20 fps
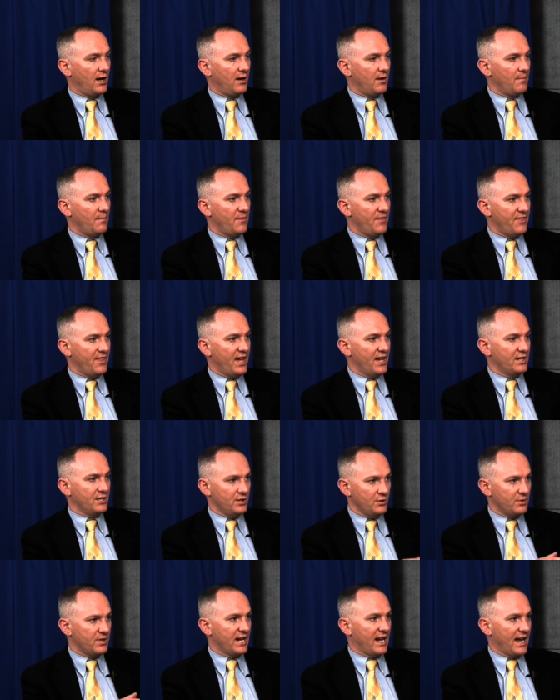that
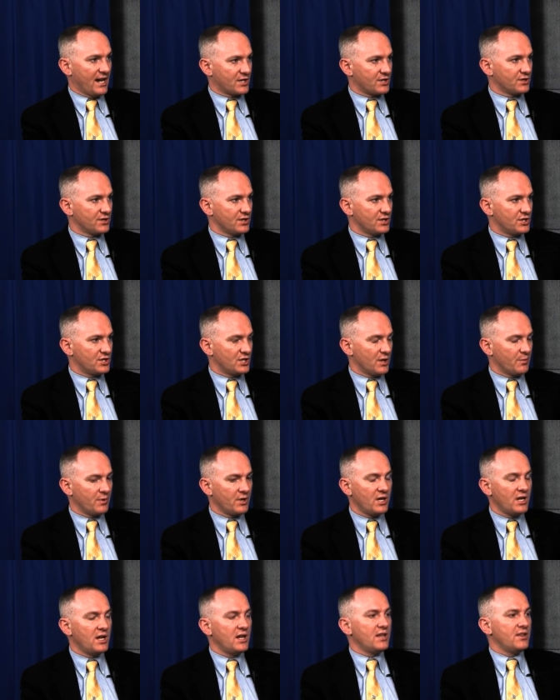you can actually ship.
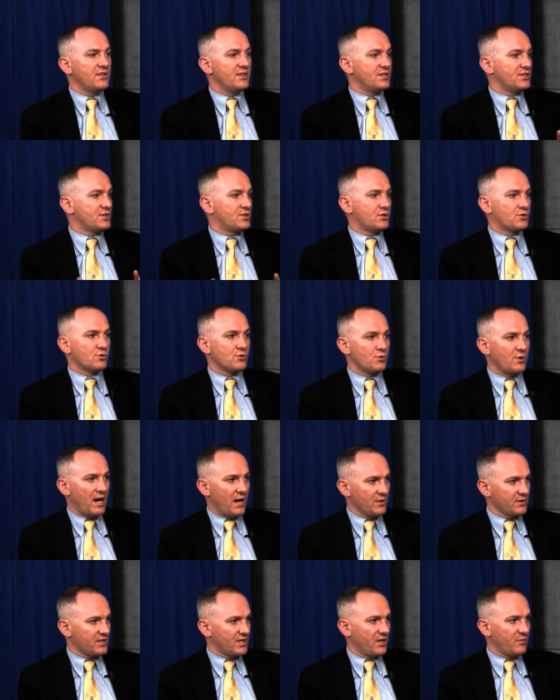This is true
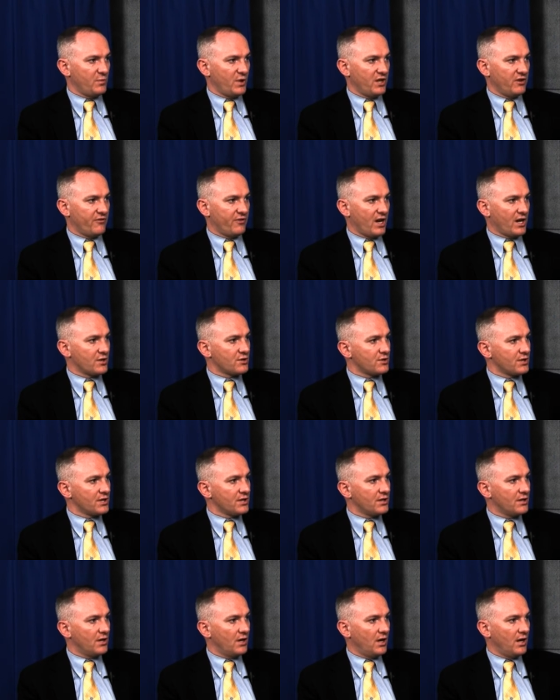outside of manufacturing.
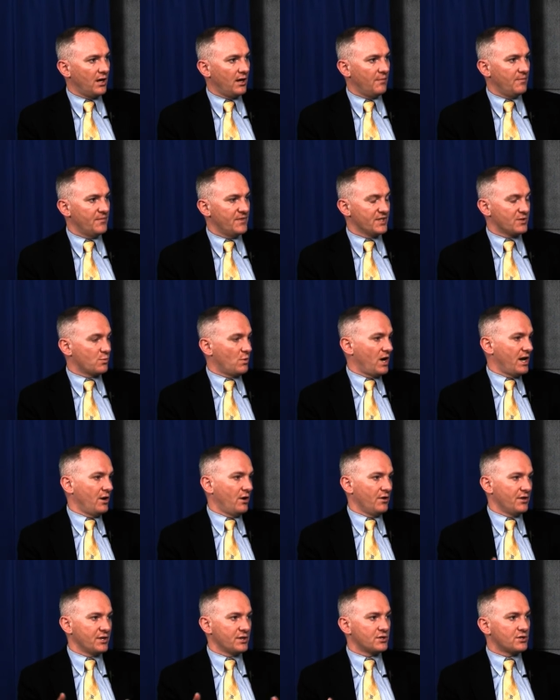That's why a
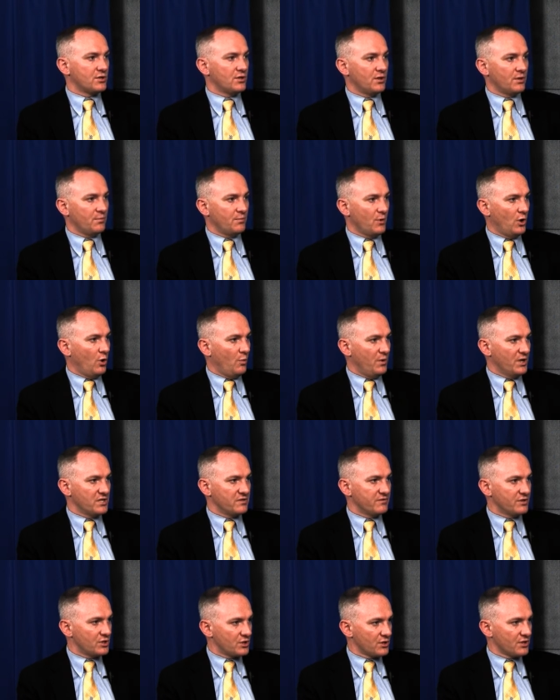whole bunch of
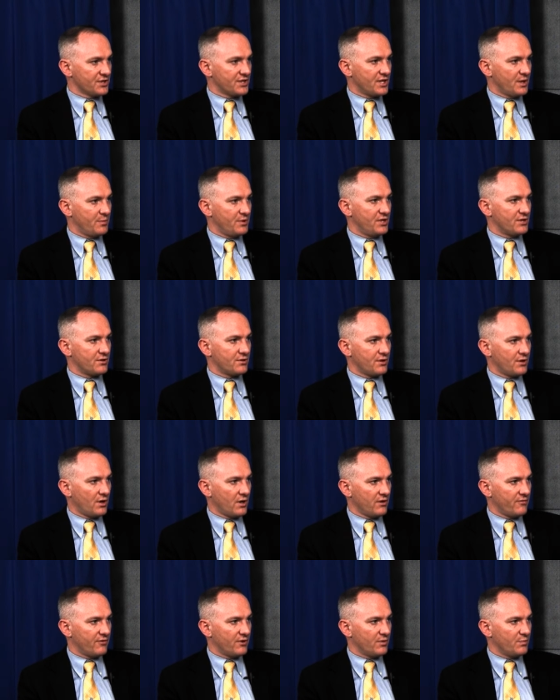insurance companies are in
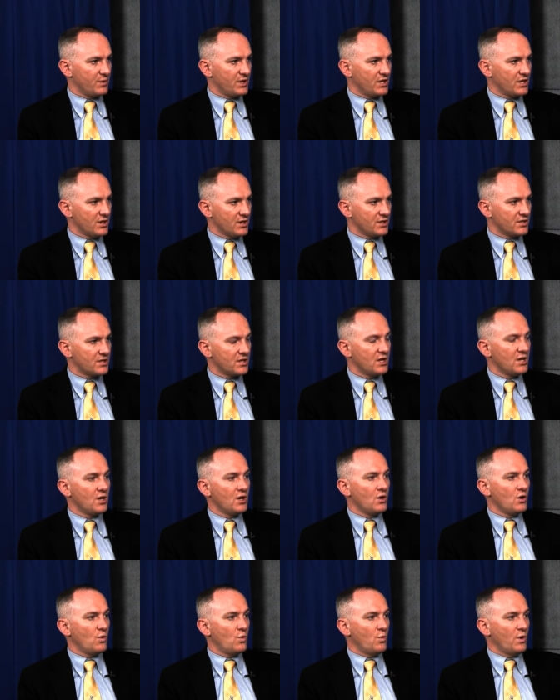Hartford, because
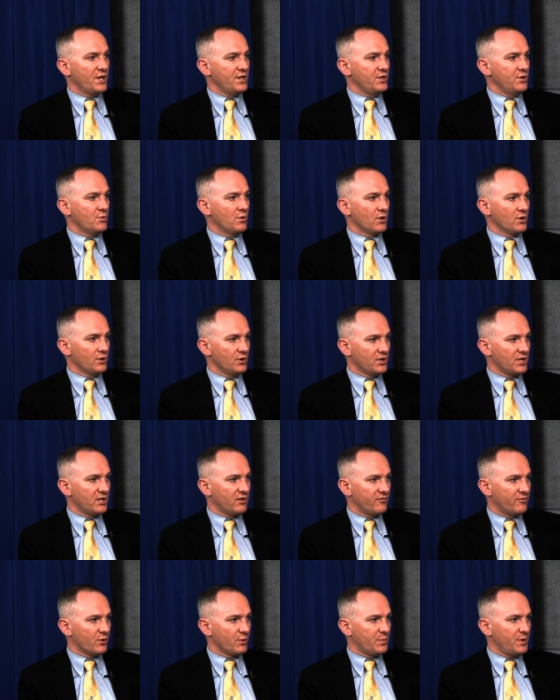when you are looking
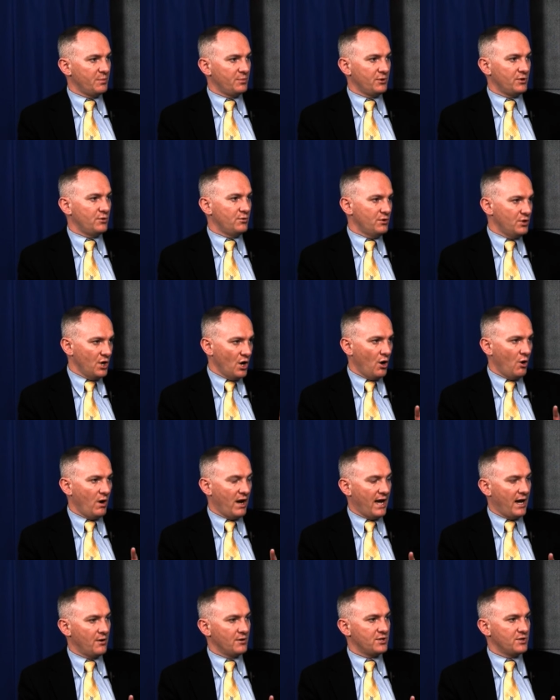for people who know
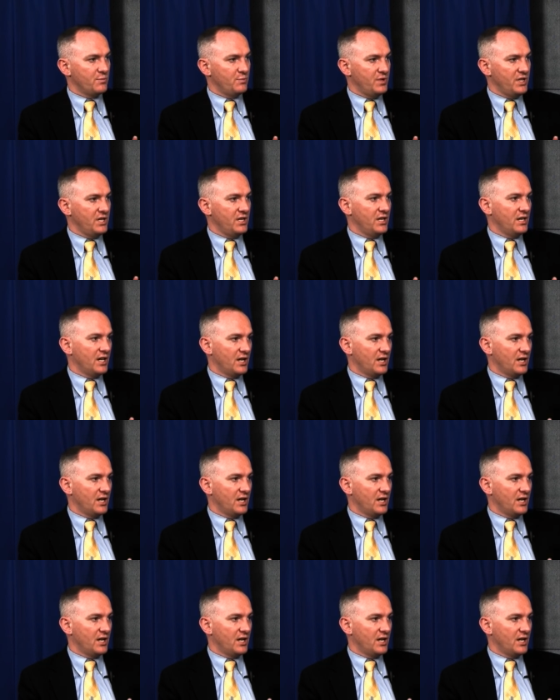how to be an